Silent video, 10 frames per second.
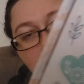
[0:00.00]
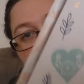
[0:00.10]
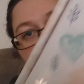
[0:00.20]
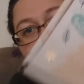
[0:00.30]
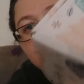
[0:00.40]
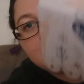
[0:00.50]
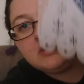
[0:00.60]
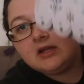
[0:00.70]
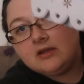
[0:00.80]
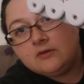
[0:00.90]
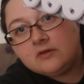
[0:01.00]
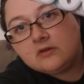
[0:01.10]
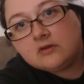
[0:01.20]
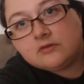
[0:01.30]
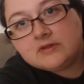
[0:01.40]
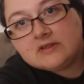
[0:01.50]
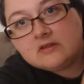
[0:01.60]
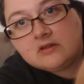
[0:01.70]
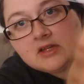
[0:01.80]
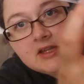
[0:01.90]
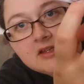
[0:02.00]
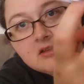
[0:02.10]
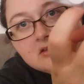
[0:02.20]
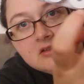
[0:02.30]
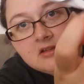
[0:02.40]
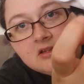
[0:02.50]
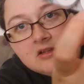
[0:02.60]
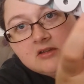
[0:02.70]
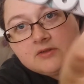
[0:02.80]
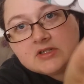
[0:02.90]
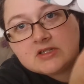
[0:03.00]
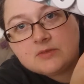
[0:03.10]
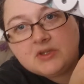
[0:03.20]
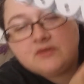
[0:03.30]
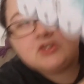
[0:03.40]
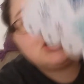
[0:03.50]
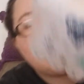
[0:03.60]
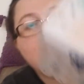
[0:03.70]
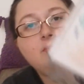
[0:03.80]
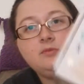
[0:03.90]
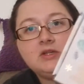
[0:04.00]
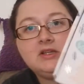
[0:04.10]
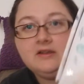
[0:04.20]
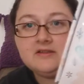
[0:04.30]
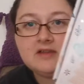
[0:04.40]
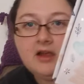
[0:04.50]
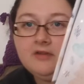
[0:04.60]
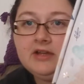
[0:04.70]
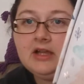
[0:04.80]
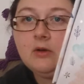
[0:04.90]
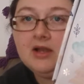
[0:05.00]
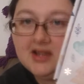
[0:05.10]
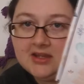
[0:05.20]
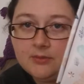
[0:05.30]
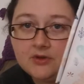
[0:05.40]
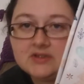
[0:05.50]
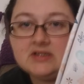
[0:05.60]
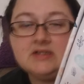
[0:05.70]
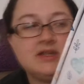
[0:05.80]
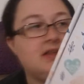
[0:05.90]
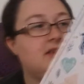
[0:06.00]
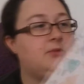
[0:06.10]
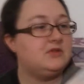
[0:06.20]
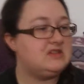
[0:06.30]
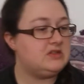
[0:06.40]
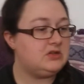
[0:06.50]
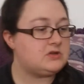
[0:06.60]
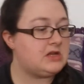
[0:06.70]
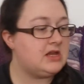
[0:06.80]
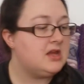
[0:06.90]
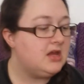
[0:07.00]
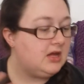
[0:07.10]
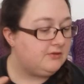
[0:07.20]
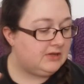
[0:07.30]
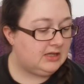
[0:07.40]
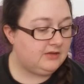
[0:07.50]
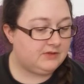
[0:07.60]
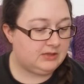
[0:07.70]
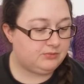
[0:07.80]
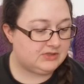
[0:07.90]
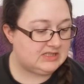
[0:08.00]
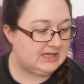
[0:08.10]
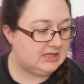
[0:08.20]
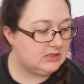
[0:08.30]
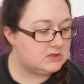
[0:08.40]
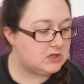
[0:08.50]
Also got creased along here, which is a bit of a shame because I really quite like their boxes, and their boxes are usually really lovely and pristine.